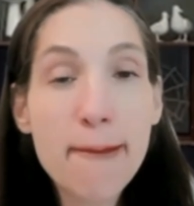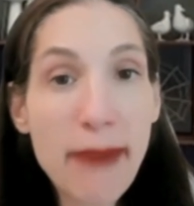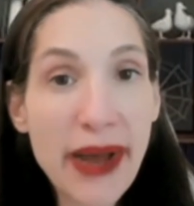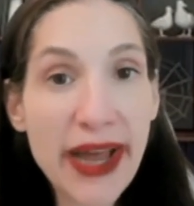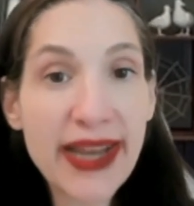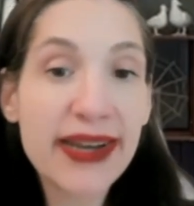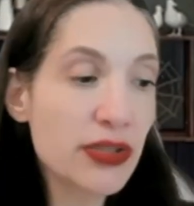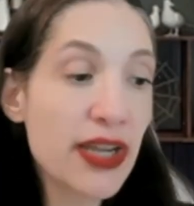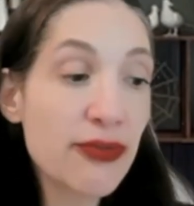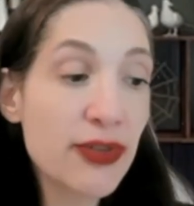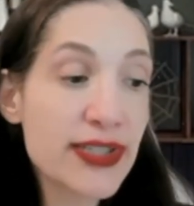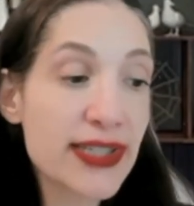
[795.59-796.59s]
but
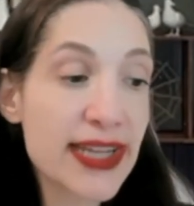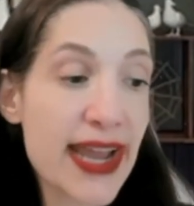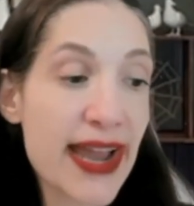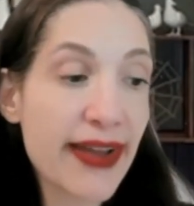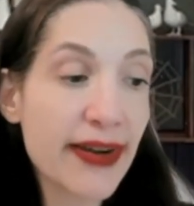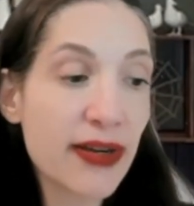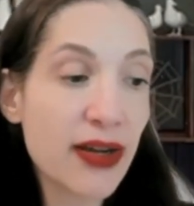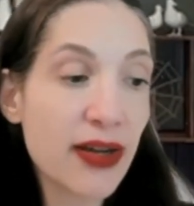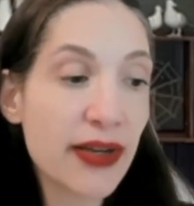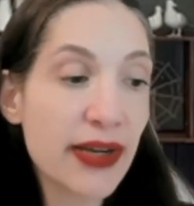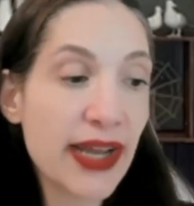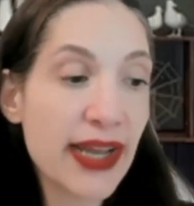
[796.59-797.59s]
they have recently added
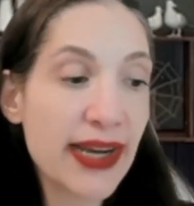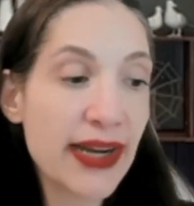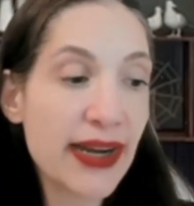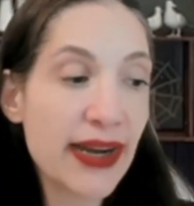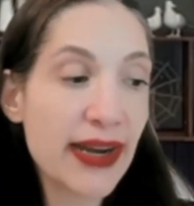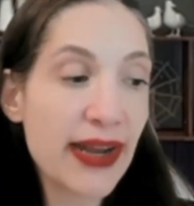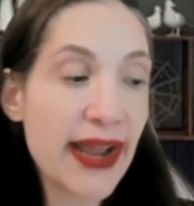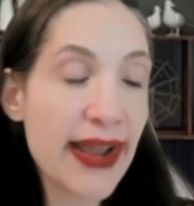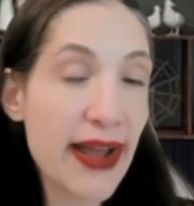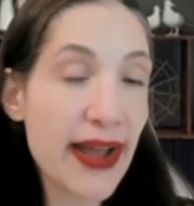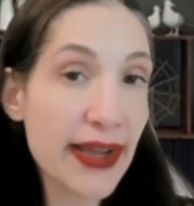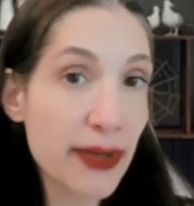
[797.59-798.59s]
on an
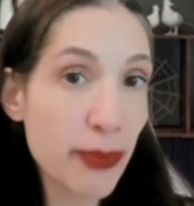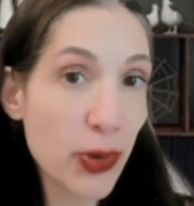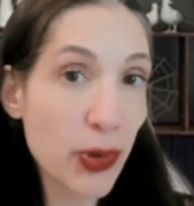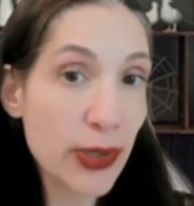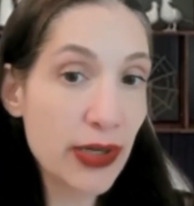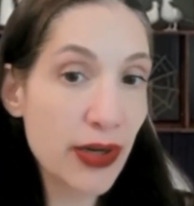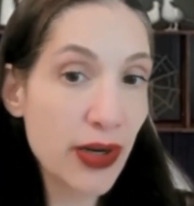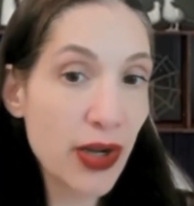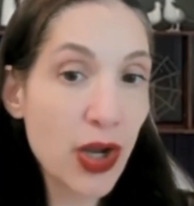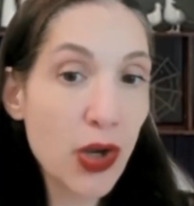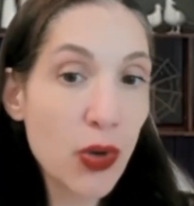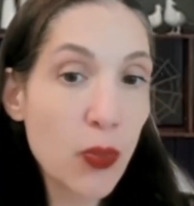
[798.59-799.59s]
AI component
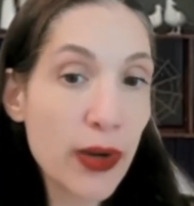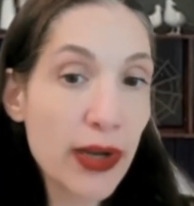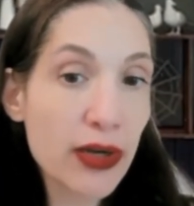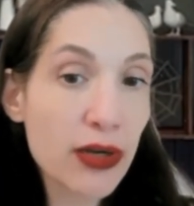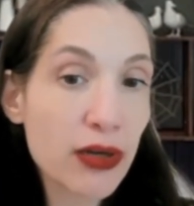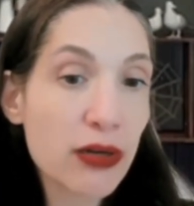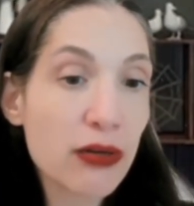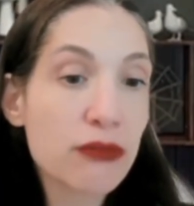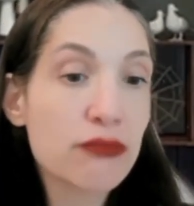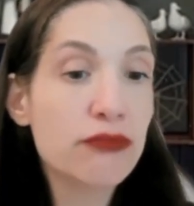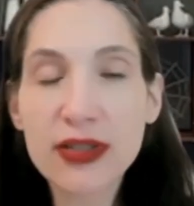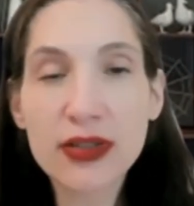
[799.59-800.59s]

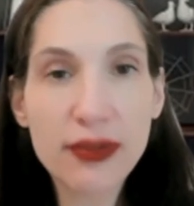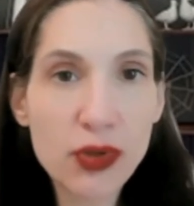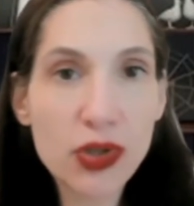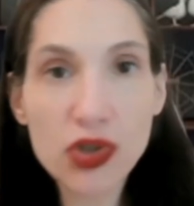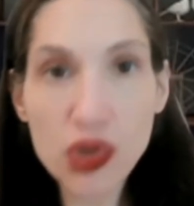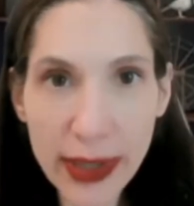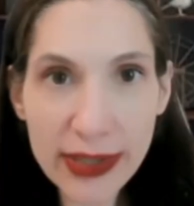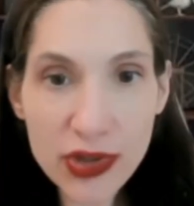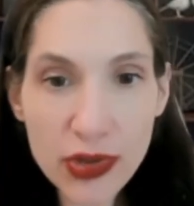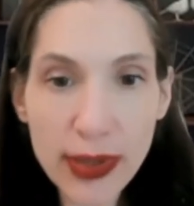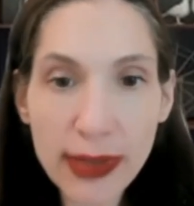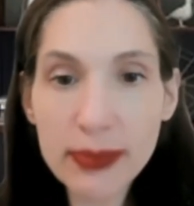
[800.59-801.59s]
where it'll give you the
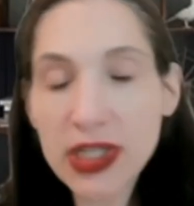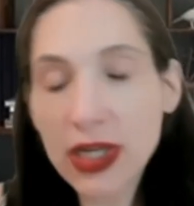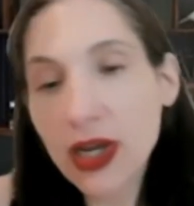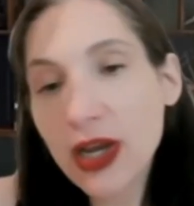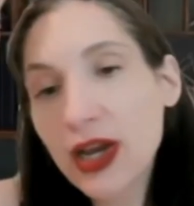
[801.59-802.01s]
transcript.